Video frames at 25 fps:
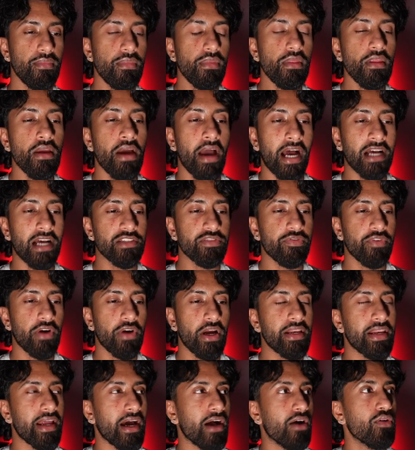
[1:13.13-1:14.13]
As of
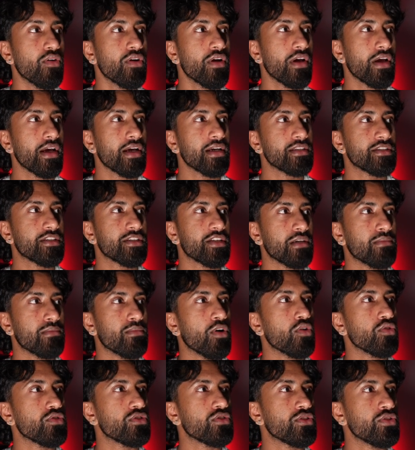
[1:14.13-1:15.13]
right now,
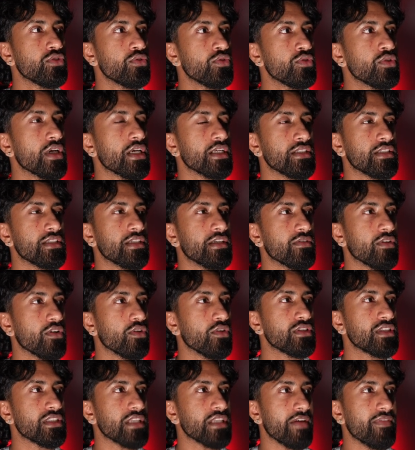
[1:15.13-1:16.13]
Turbo
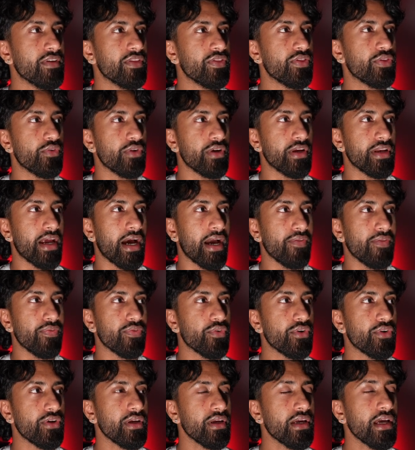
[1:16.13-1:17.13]

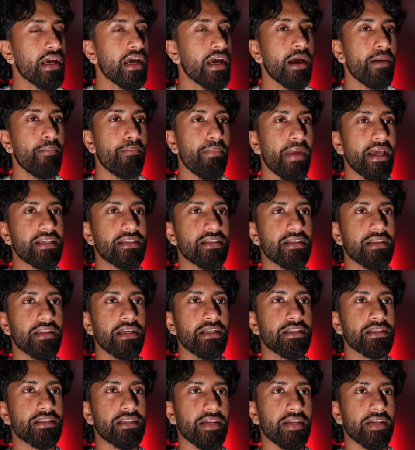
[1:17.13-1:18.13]
207393, basically
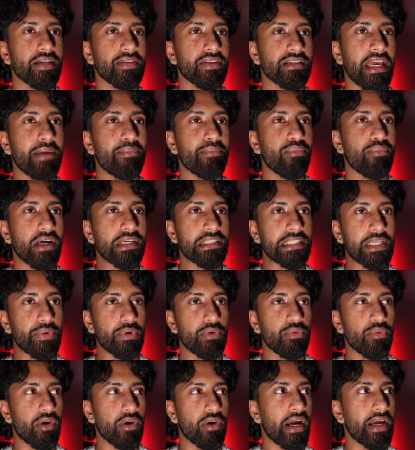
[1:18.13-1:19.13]
just at the same price that we
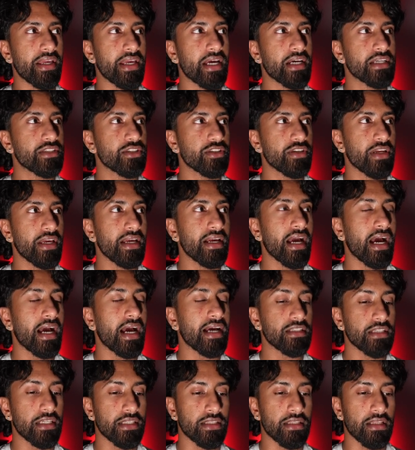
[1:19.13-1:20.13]
were at yesterday,
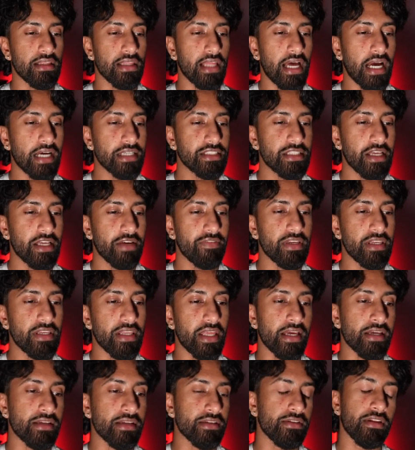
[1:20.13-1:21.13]
guys. In the last 7
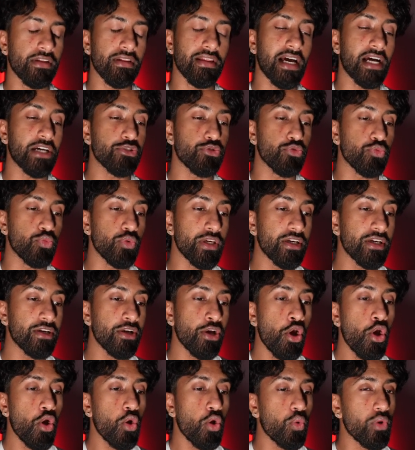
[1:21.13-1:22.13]
days, in the last week,
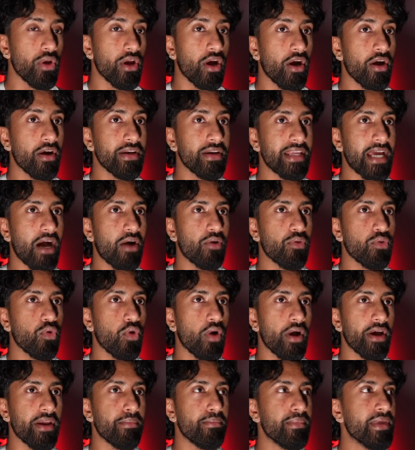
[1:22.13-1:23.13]
we are down
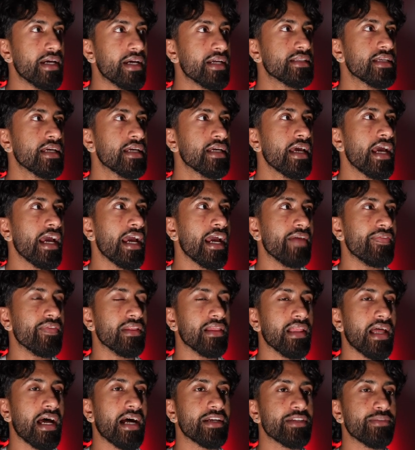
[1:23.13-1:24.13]
quite a bit. In the
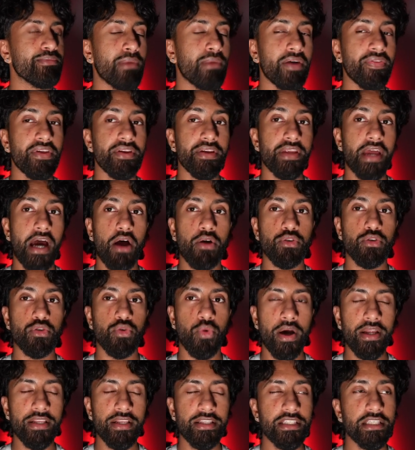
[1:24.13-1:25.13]
last month, down
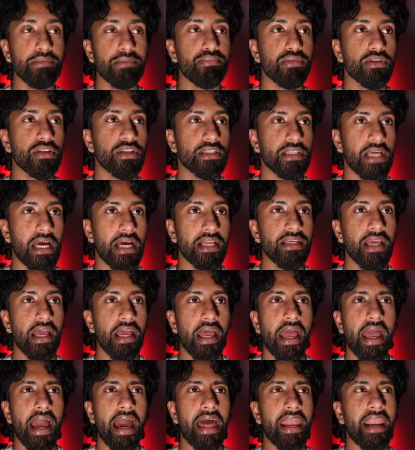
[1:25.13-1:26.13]
20%,
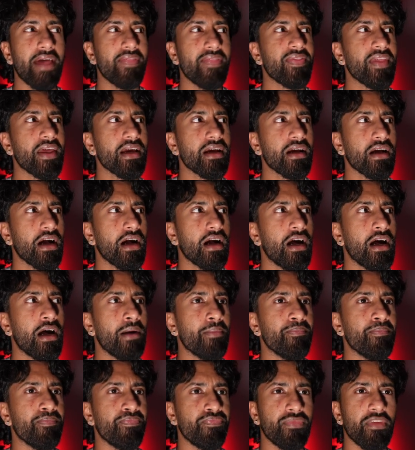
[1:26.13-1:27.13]
and I think
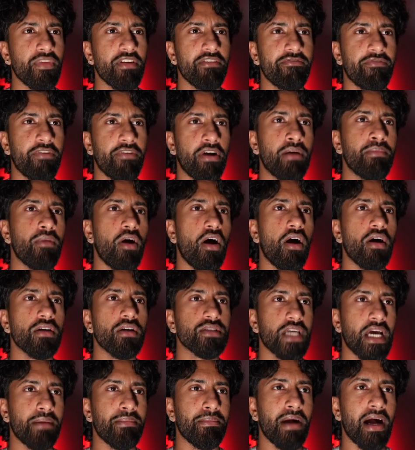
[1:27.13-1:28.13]
from
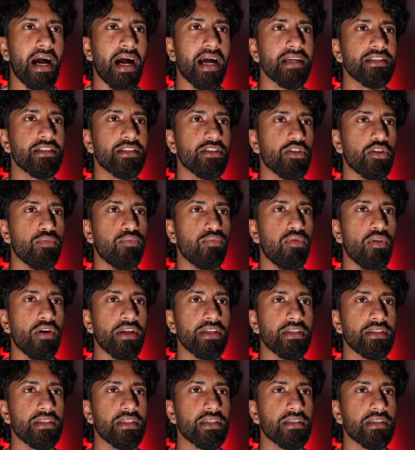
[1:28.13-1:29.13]
all-time high
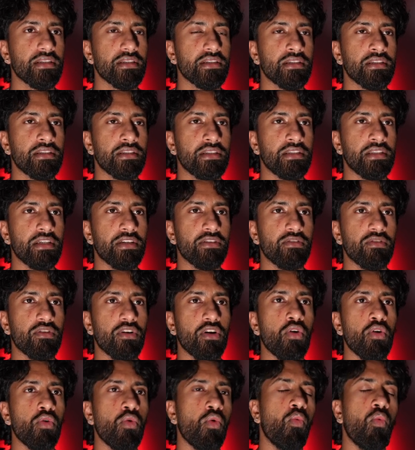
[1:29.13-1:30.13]

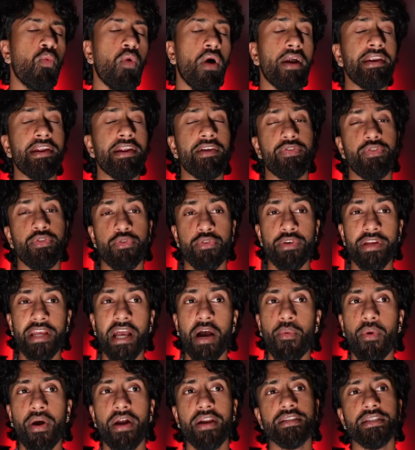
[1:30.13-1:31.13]
0.013, I
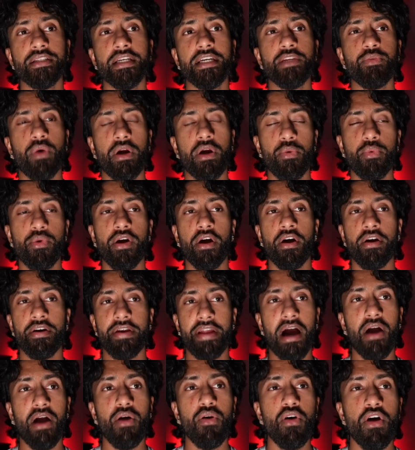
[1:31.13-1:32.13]
want to say, to where we are
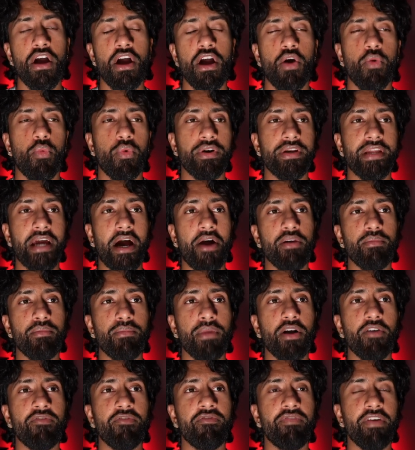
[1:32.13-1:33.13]
now, we're down
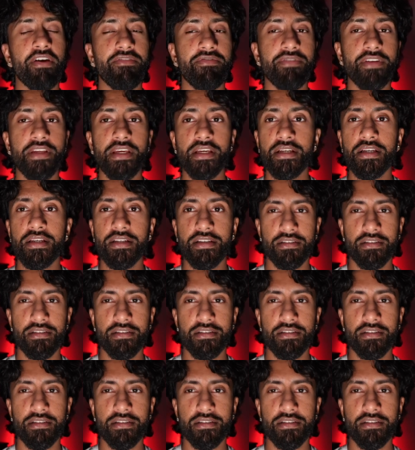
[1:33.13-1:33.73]
about 50,